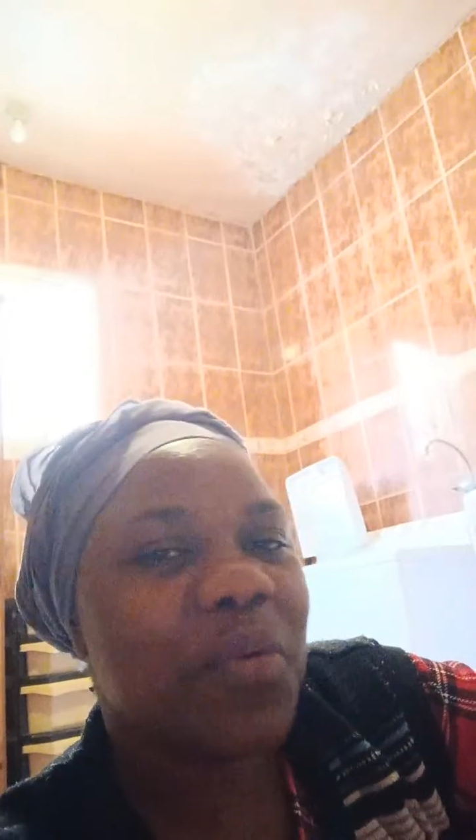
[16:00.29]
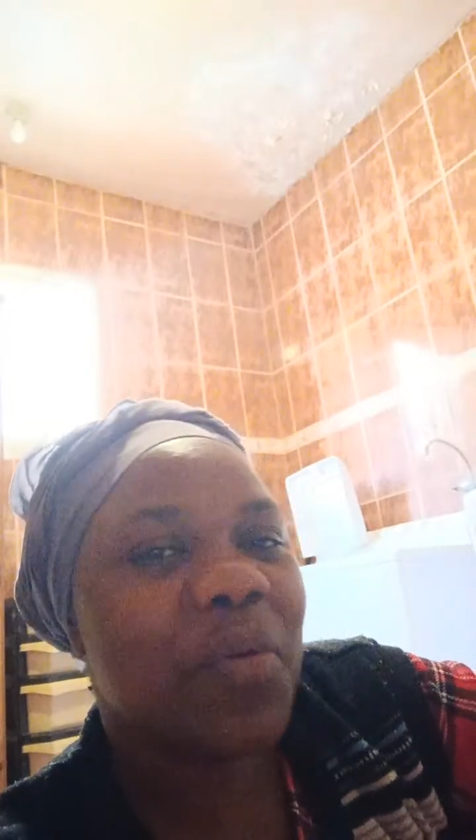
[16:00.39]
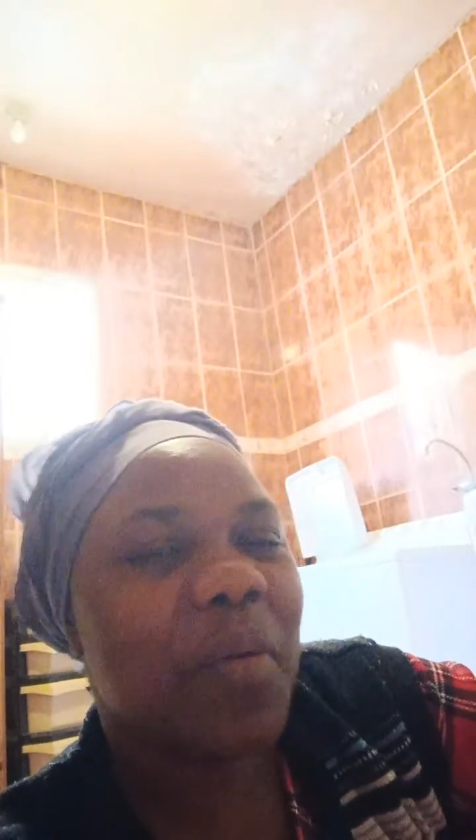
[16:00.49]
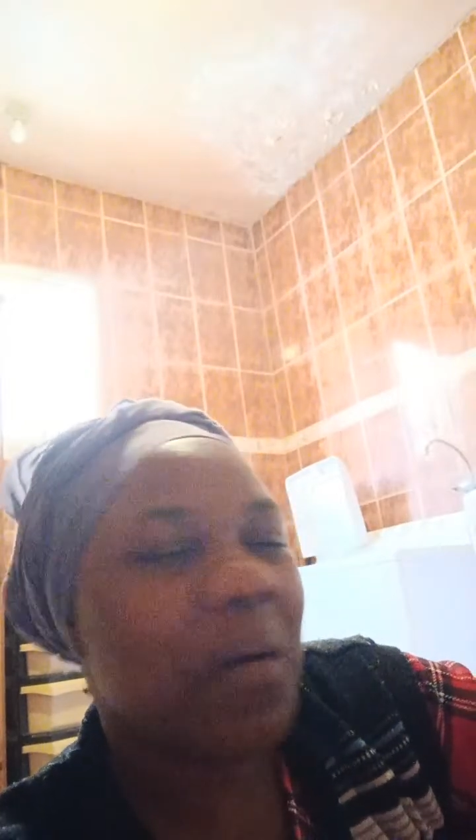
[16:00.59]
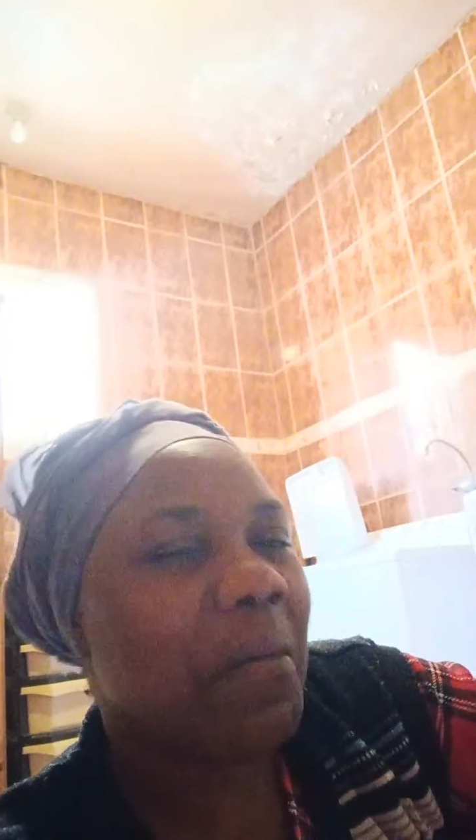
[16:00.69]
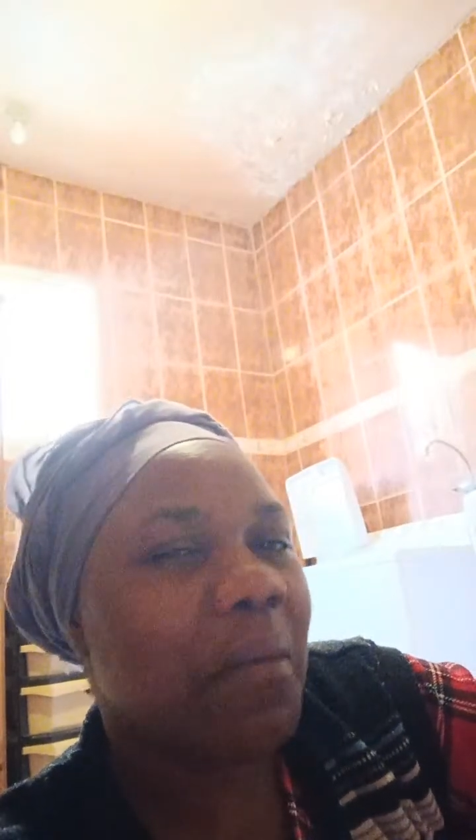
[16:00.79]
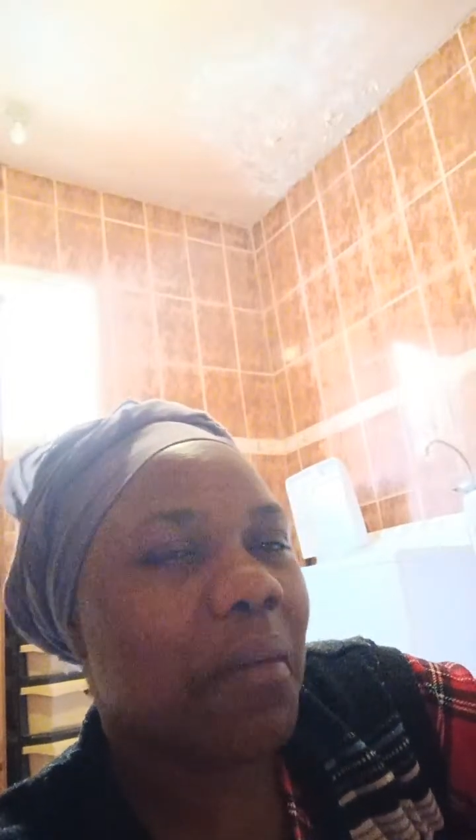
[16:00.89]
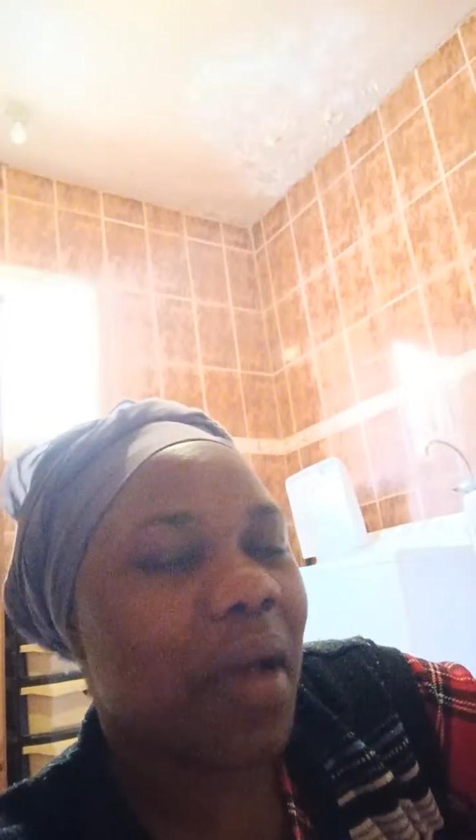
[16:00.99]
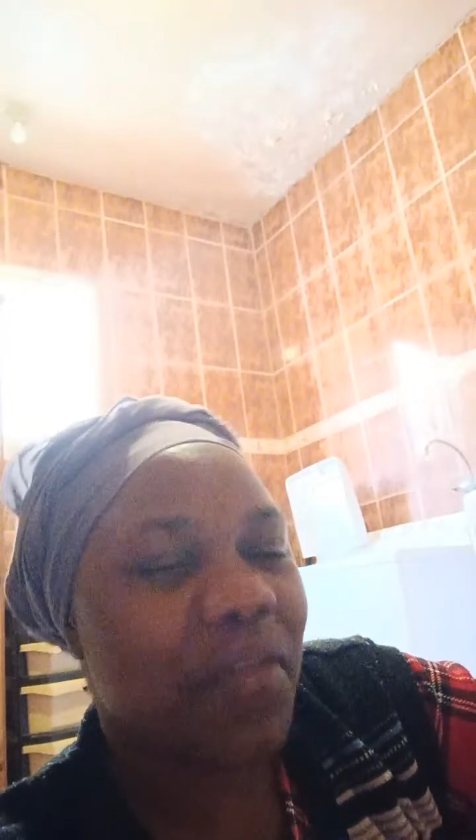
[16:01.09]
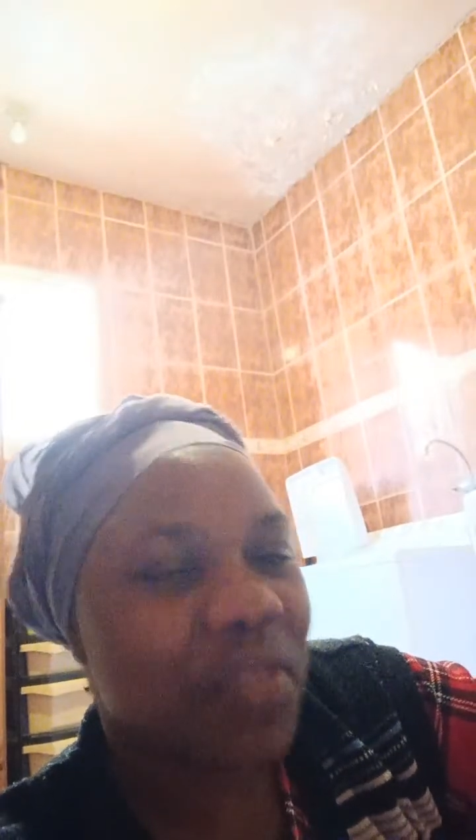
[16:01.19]
Oh, have
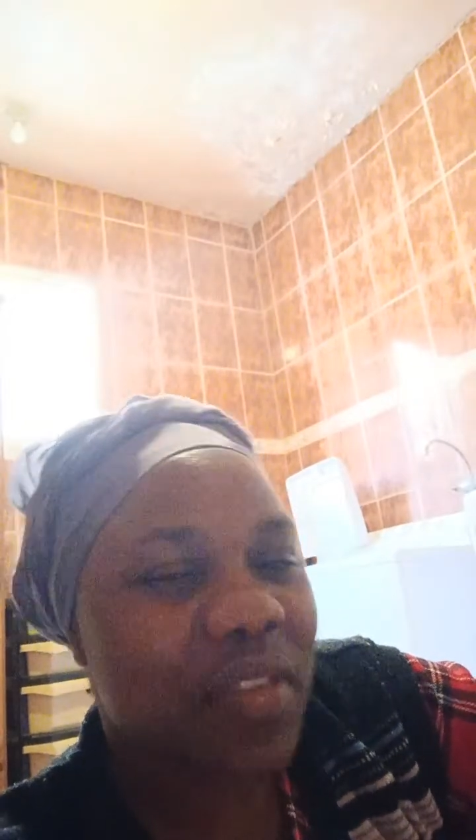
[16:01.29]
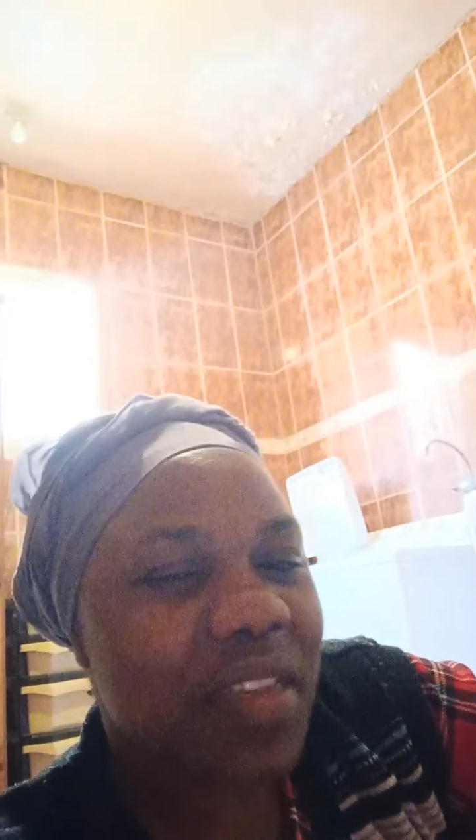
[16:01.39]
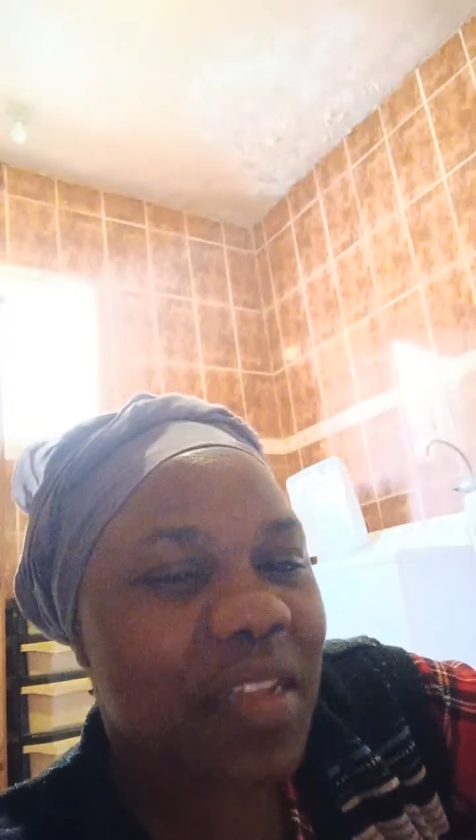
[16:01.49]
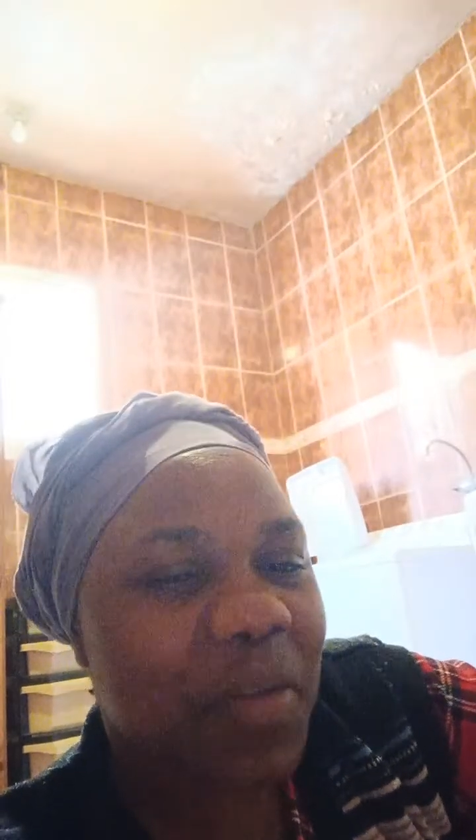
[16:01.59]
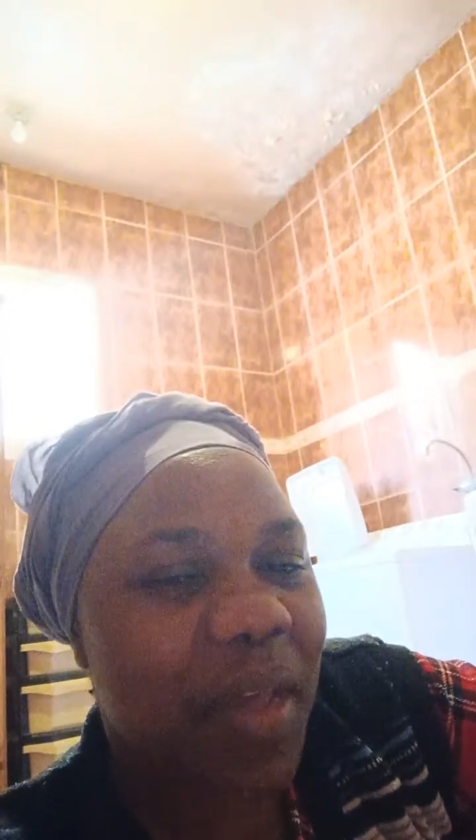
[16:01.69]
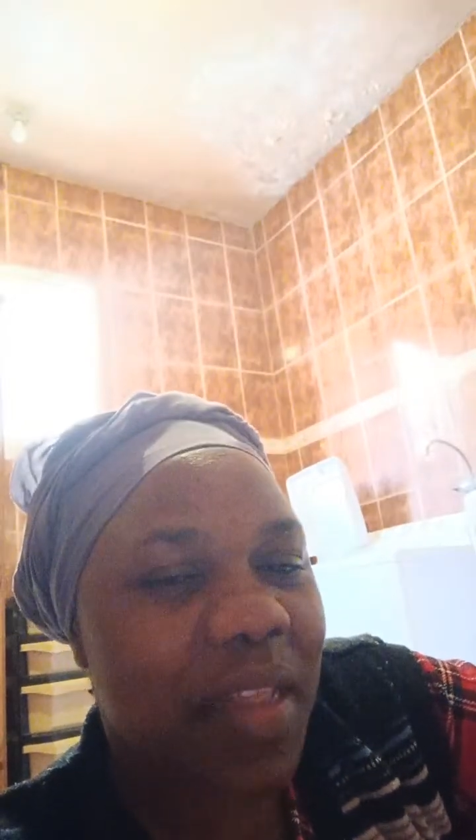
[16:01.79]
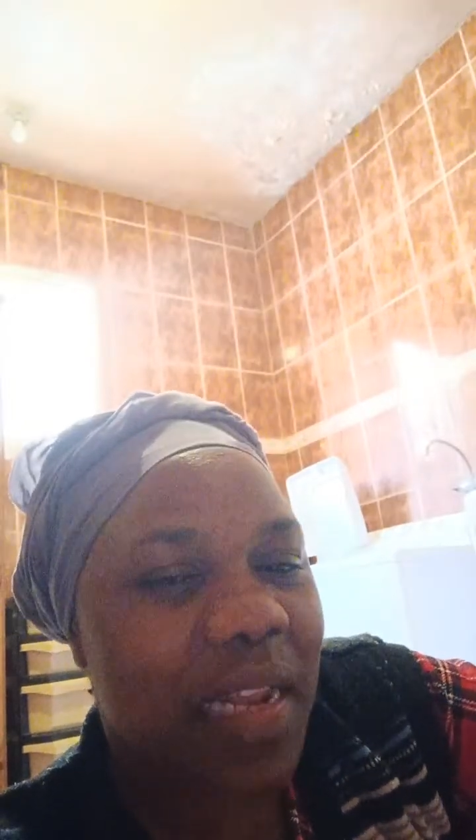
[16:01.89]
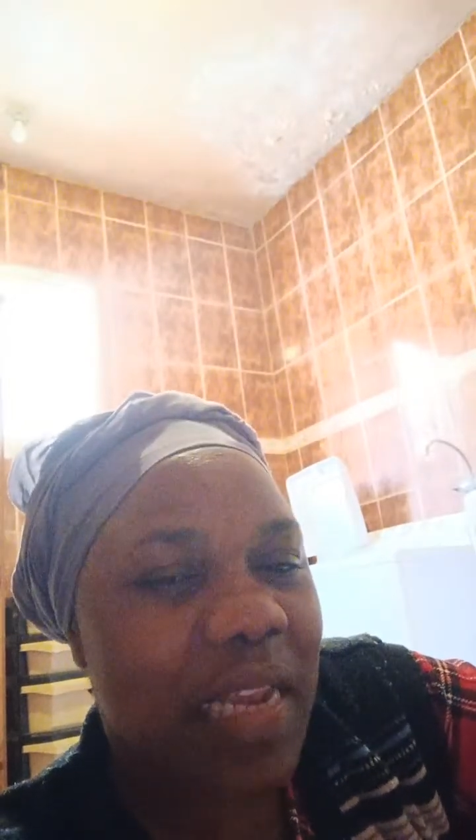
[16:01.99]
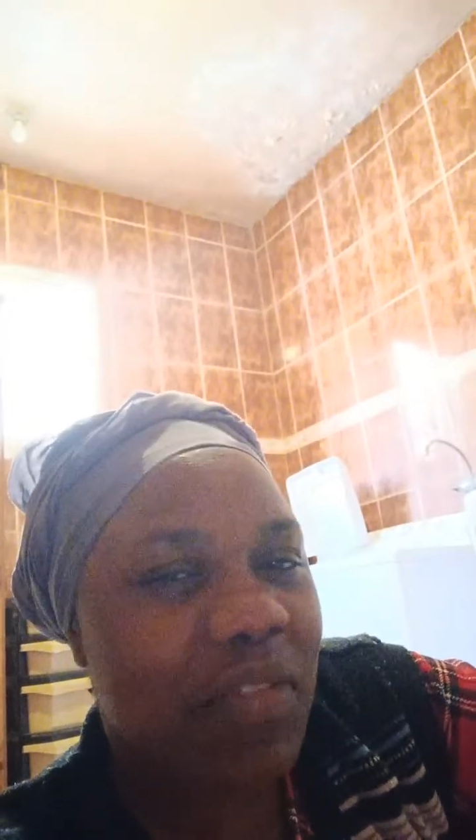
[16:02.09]
you seen where they live?